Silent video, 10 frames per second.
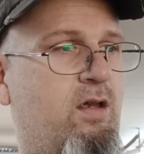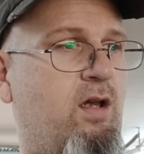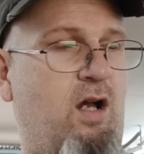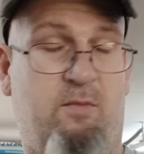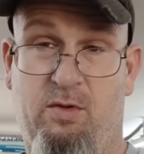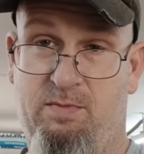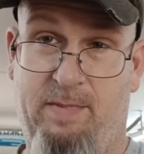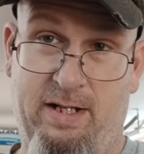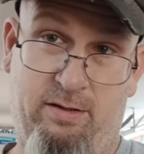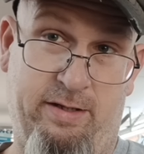Almost
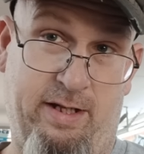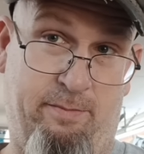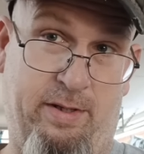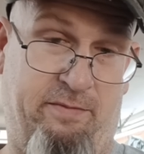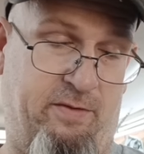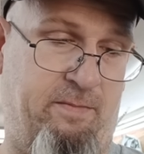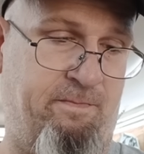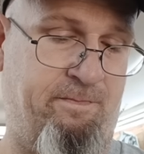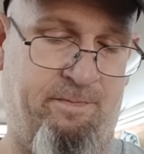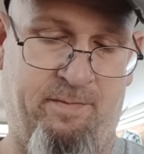better than a buffer.
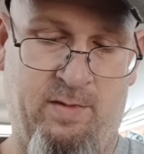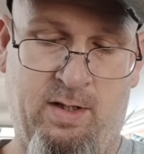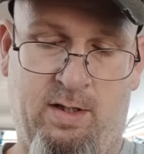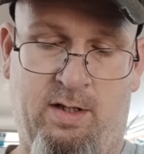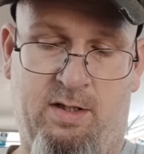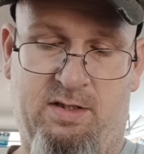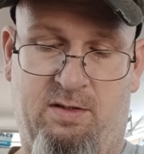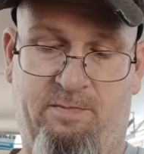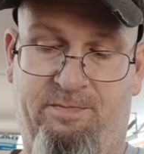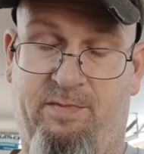
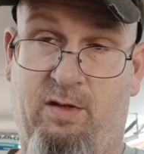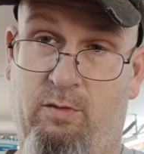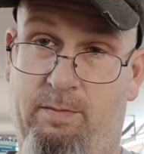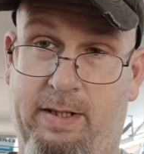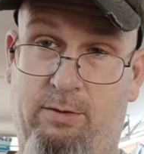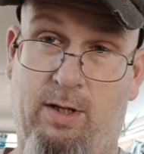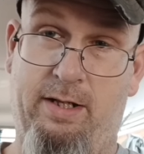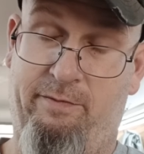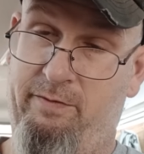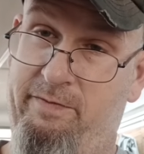So would be
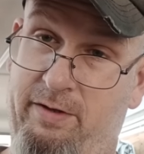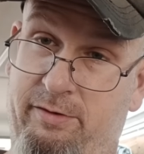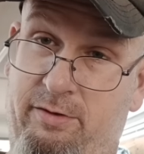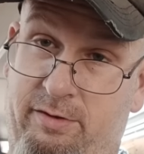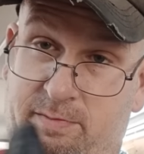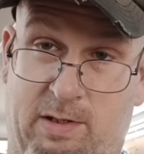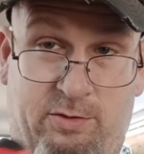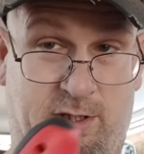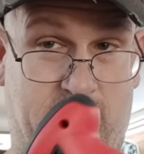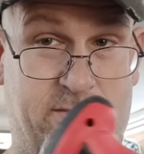great for furniture or small
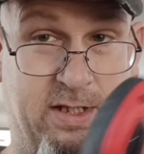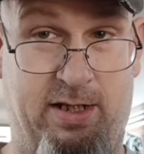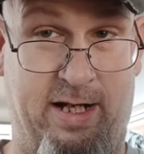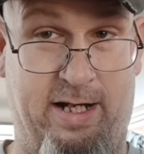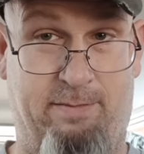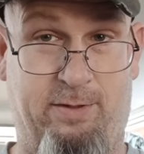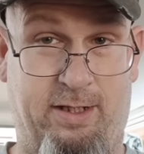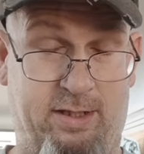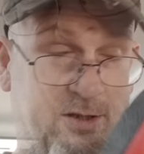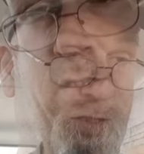jobs in that
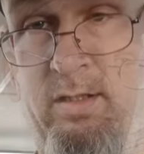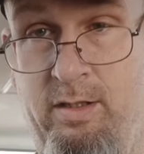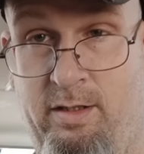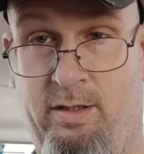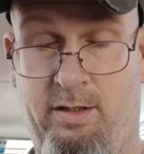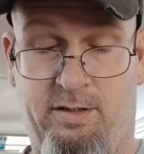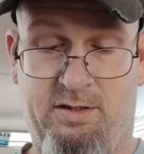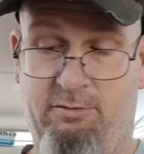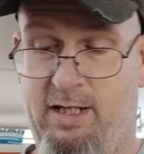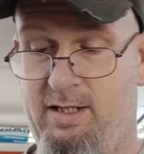application.
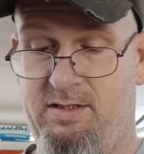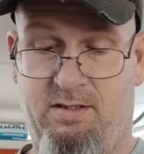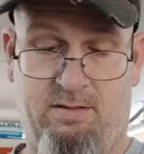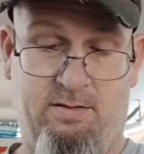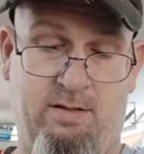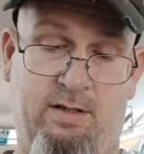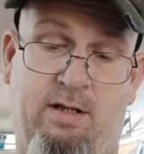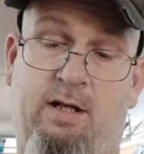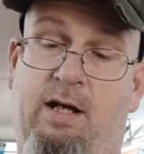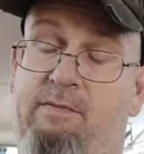So guys,
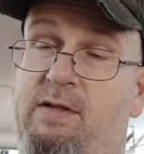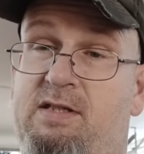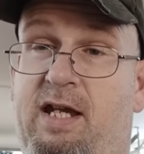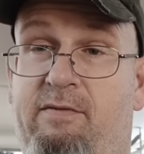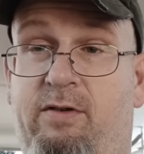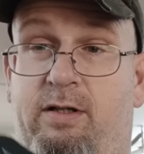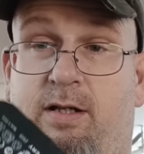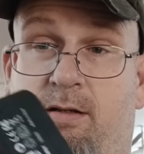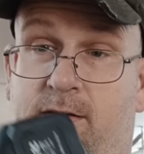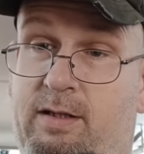if this Avhrit
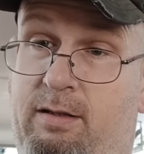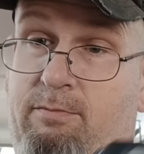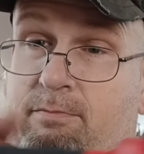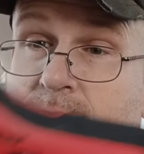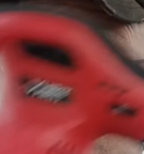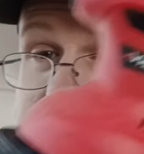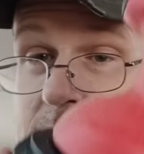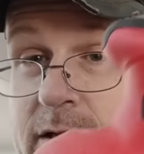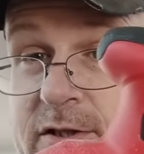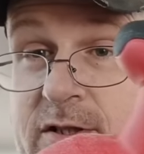little
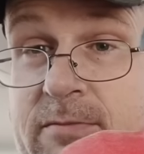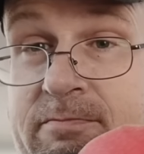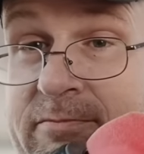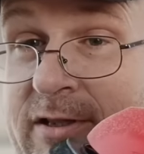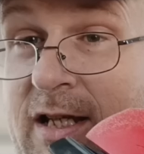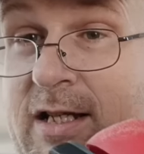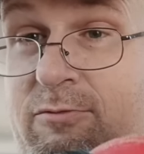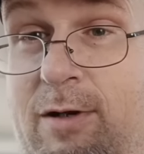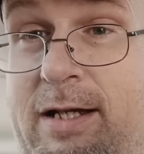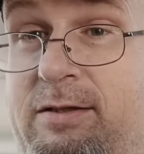polisher slash
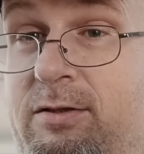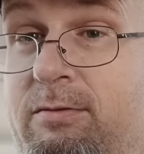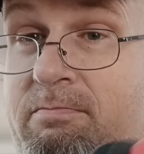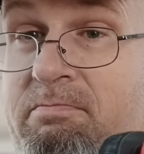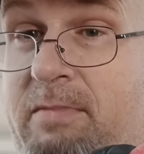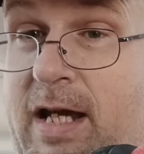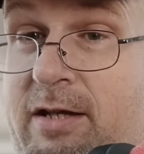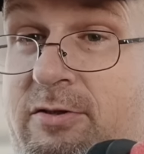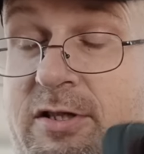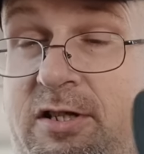waxer
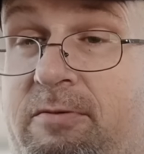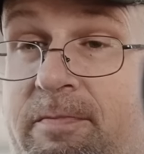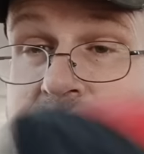interests you,